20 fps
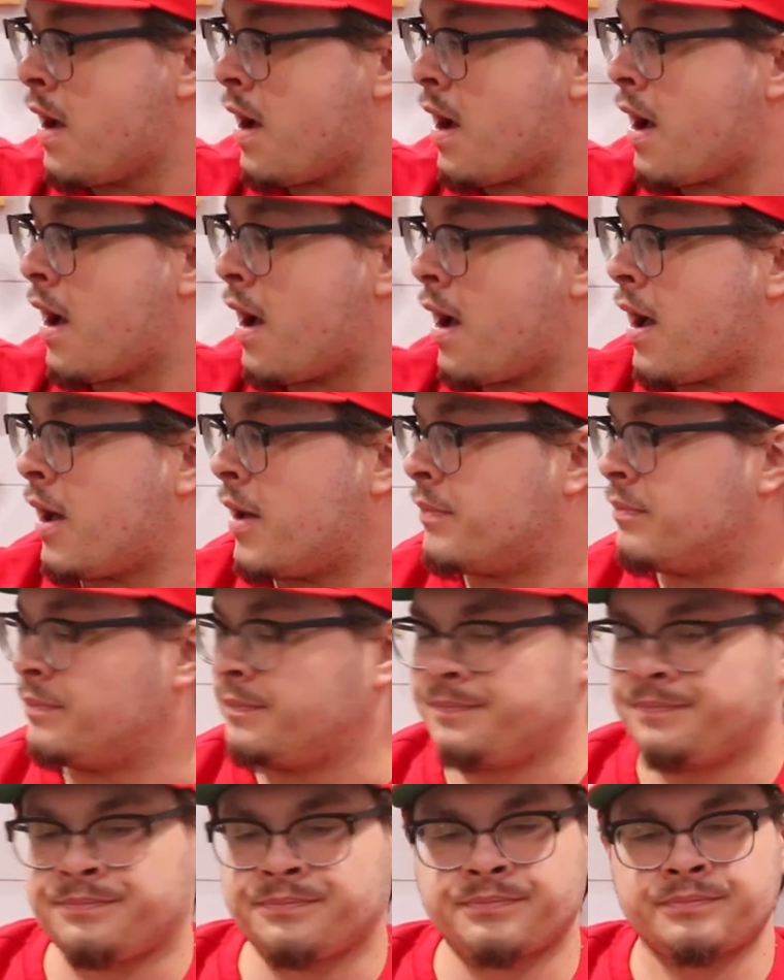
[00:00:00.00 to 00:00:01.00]

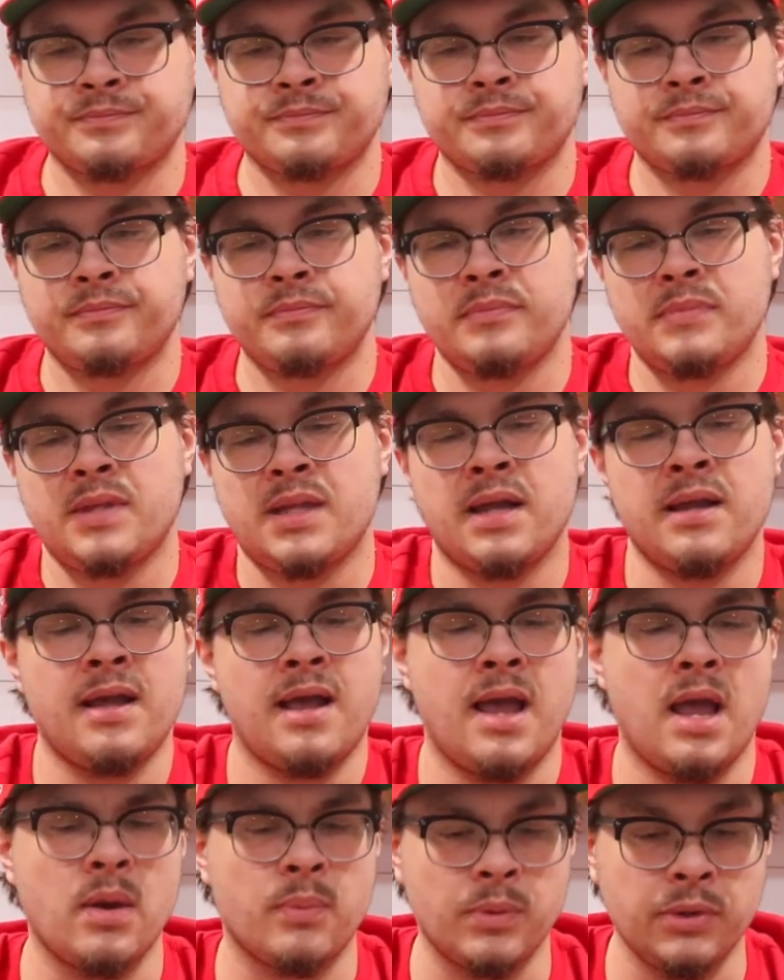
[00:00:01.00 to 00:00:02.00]
Um,
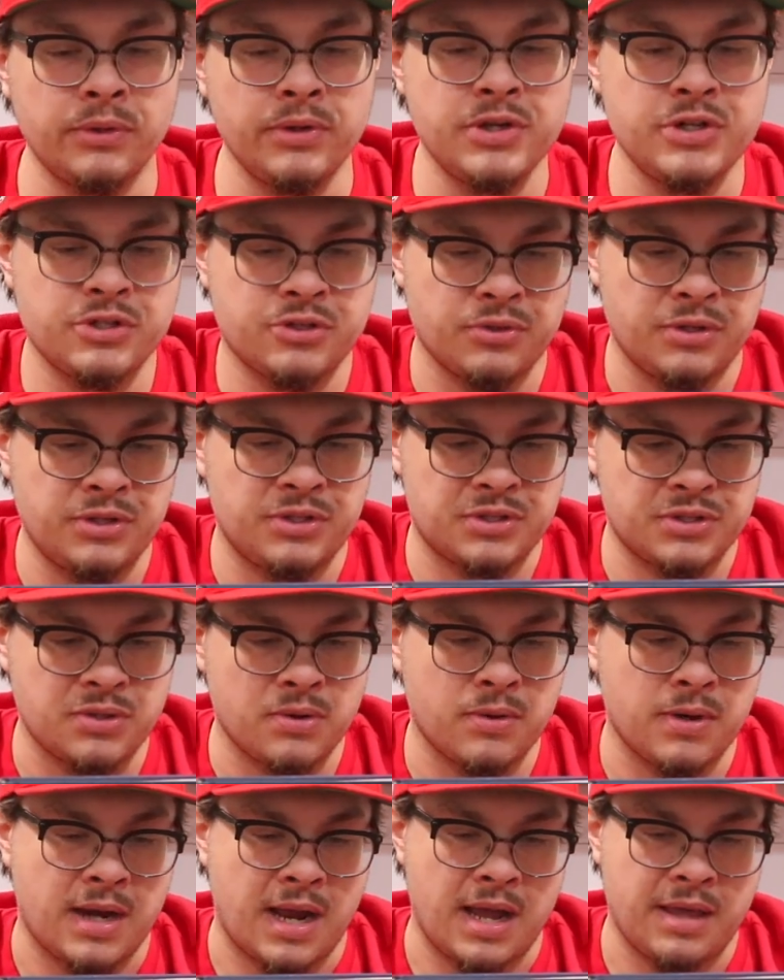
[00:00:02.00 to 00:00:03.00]
I really enjoyed the
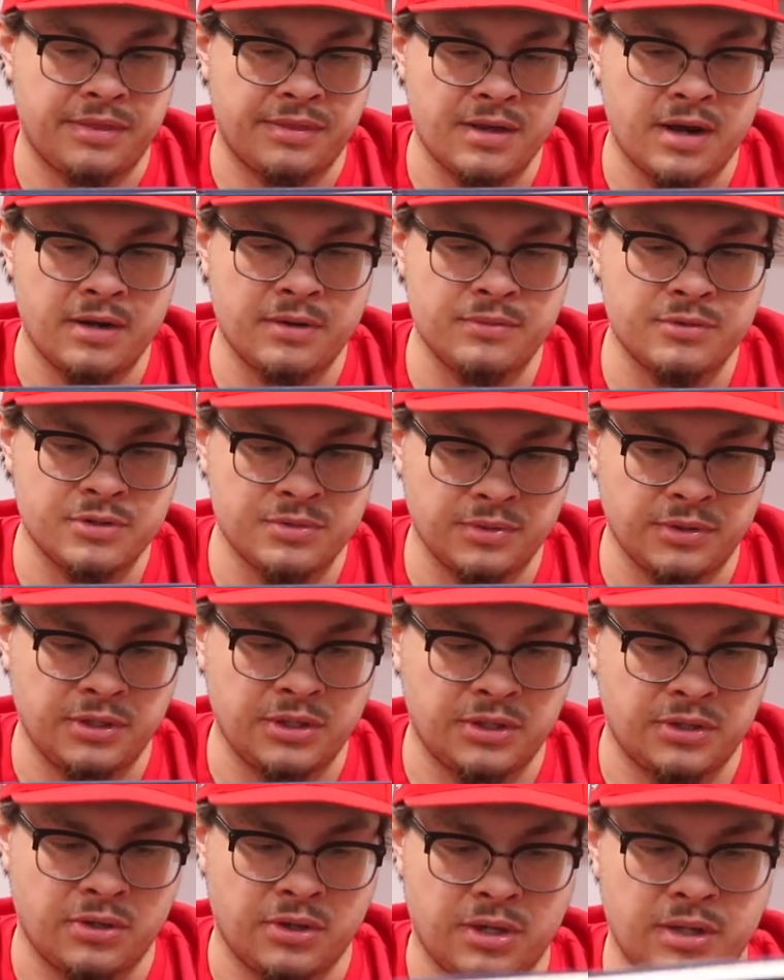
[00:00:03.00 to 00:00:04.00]
story. I thought it was really
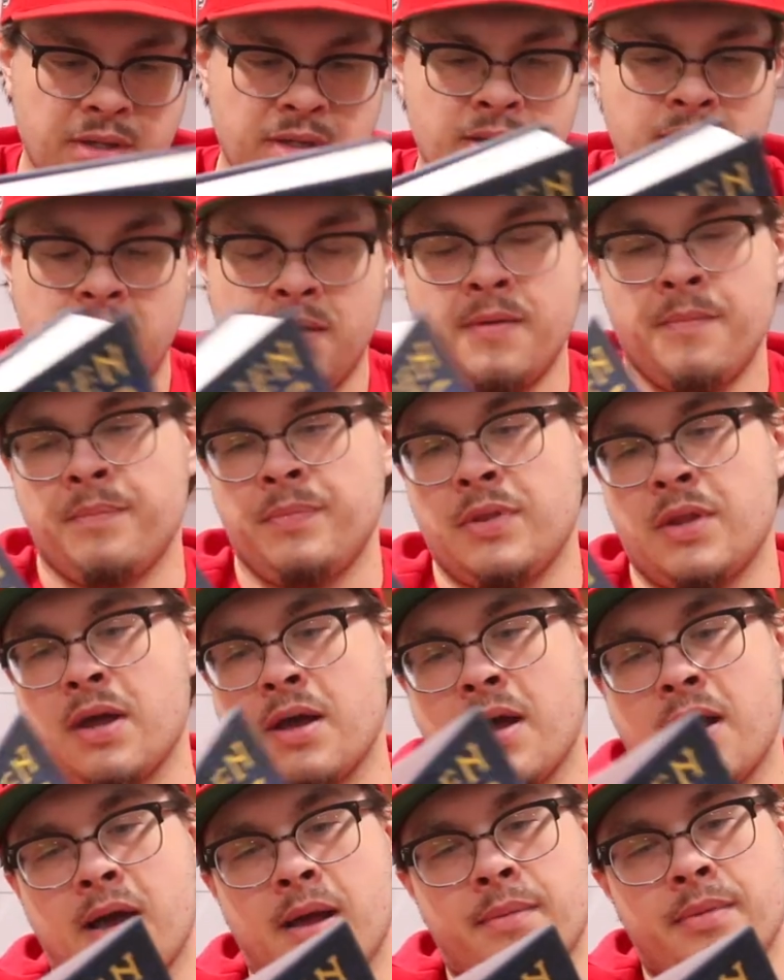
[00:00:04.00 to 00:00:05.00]
good.
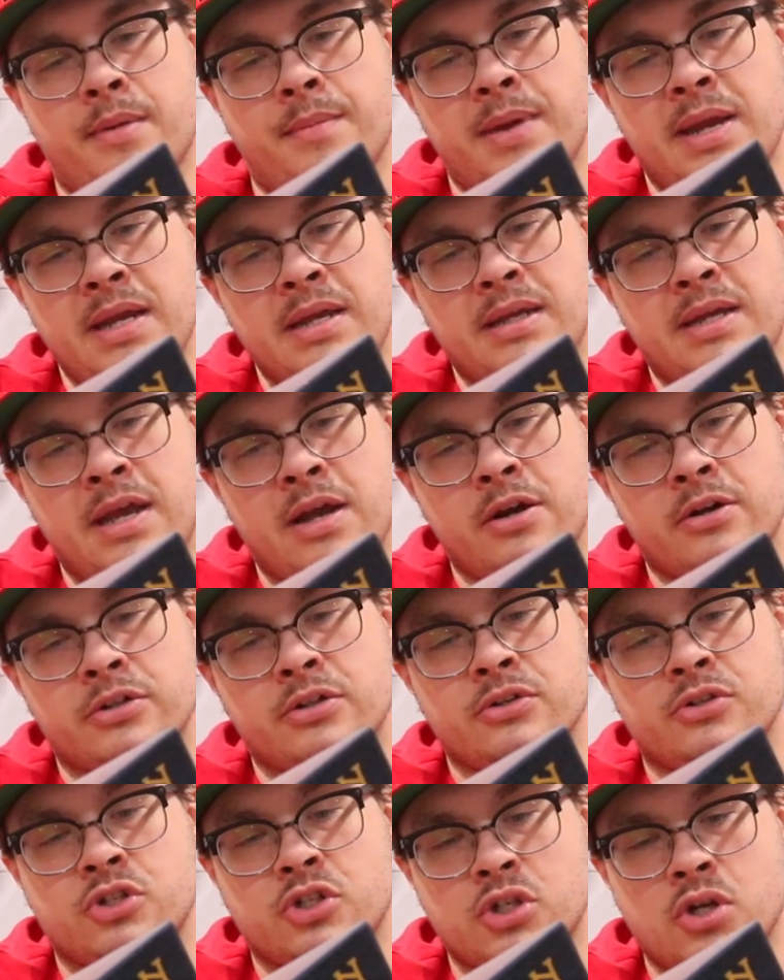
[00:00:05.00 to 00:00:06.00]
Um, the main
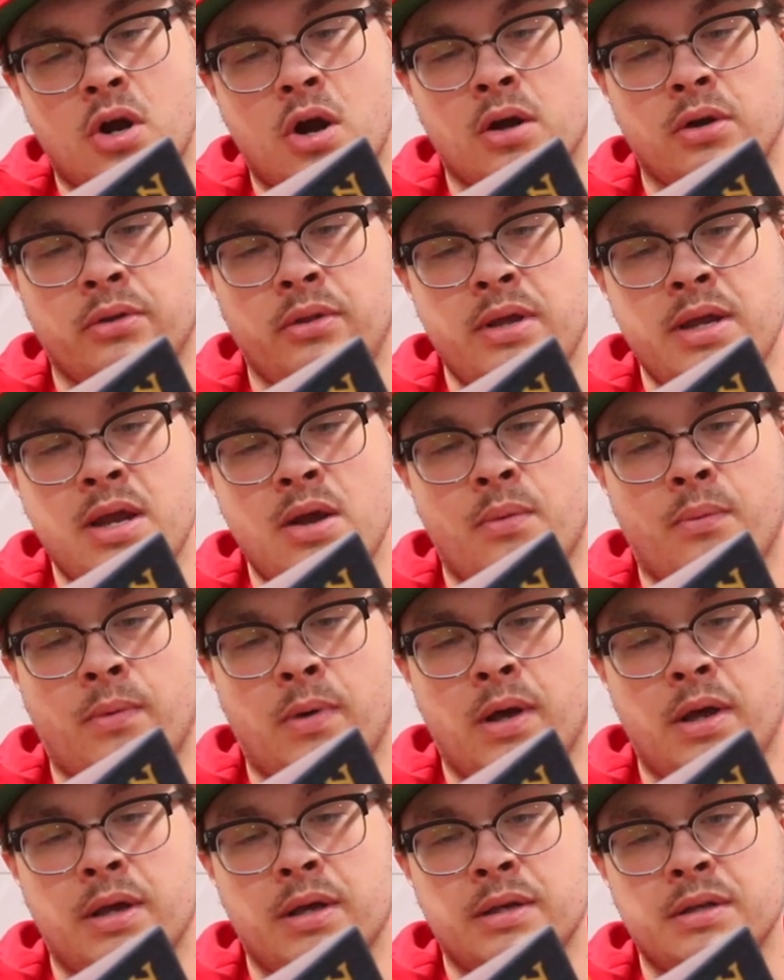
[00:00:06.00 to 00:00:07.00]
character, Charlie,
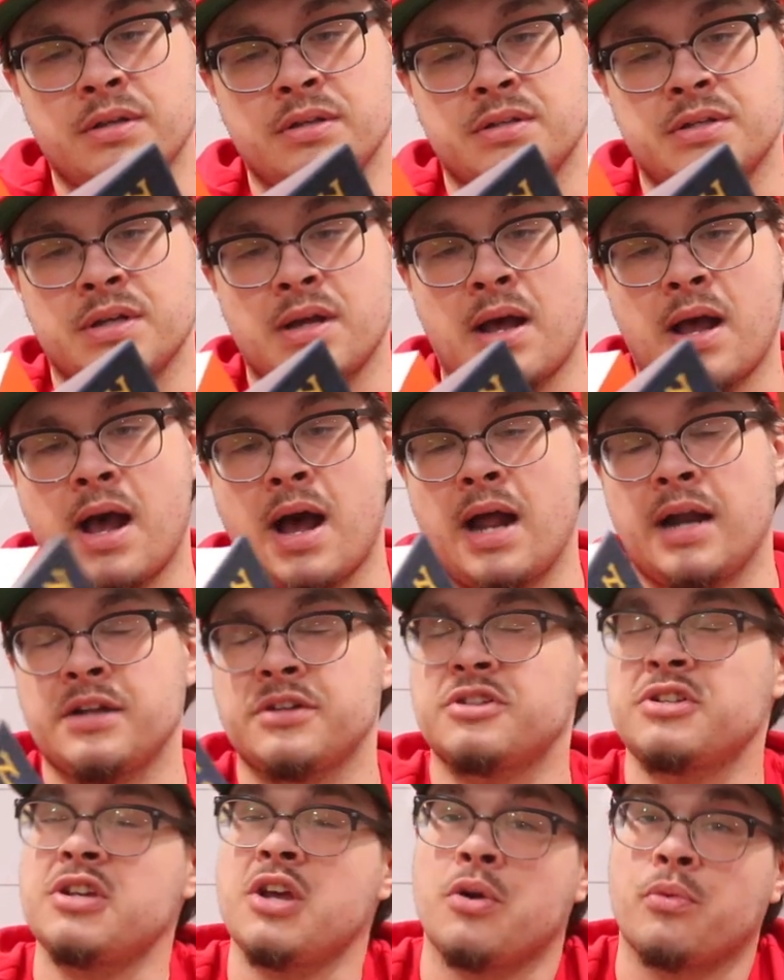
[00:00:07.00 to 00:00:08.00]
was
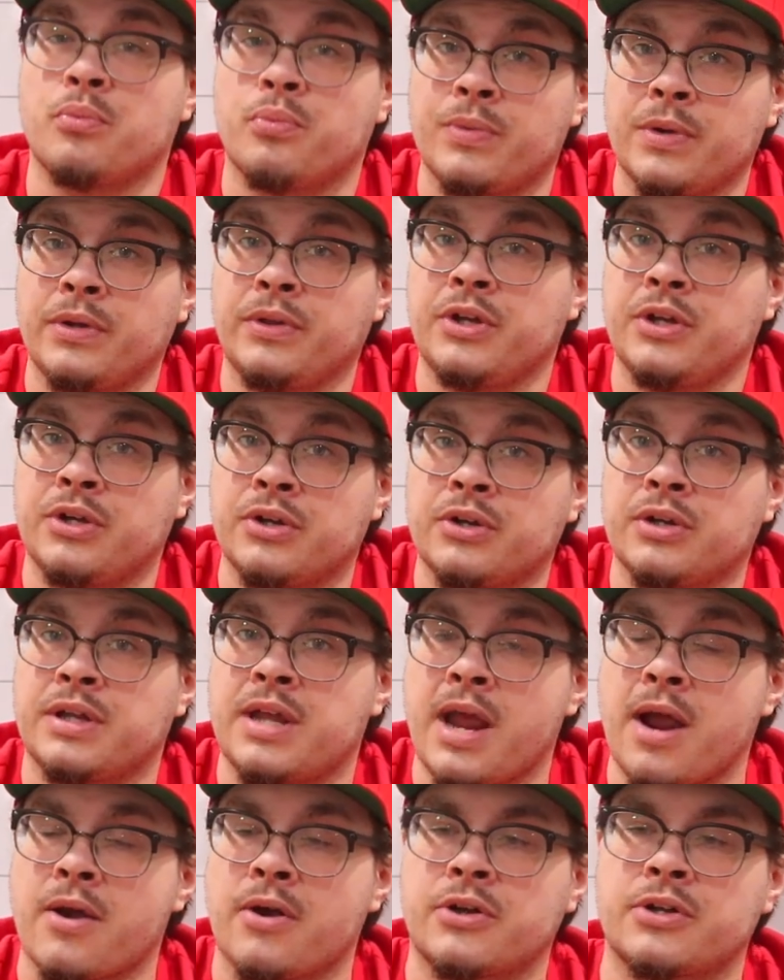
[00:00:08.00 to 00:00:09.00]
honestly a really good
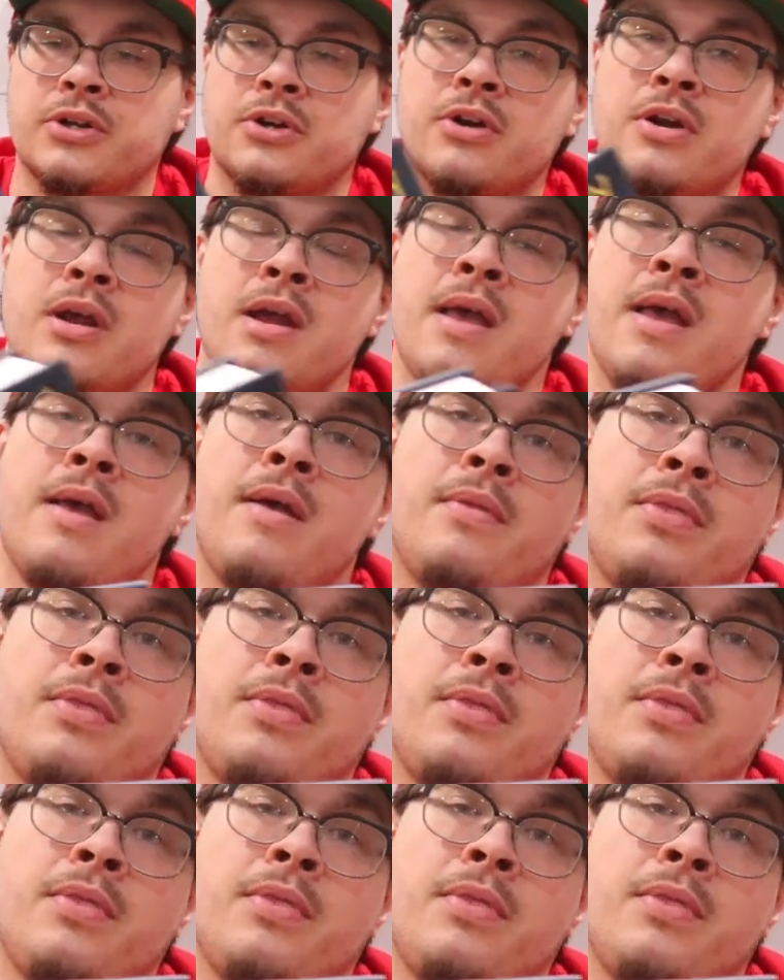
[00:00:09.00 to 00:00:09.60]
character.